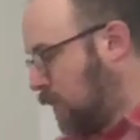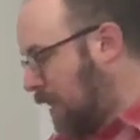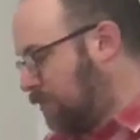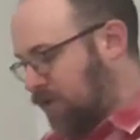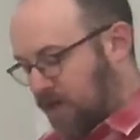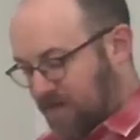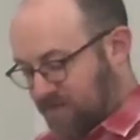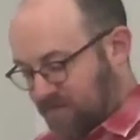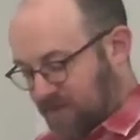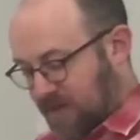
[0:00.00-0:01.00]
round it off
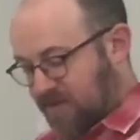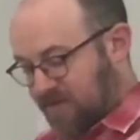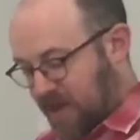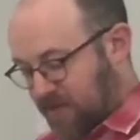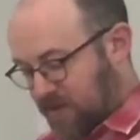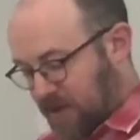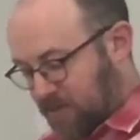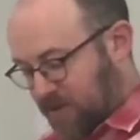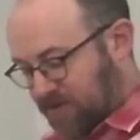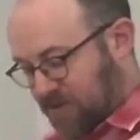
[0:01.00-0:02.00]
of these other
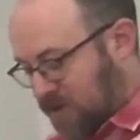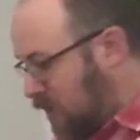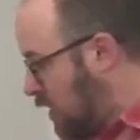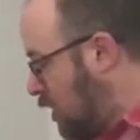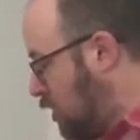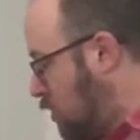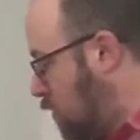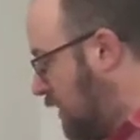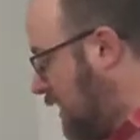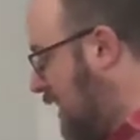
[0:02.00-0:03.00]
numbers, you
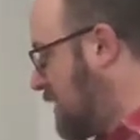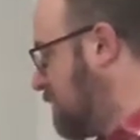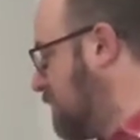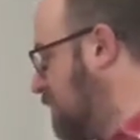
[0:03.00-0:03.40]
would get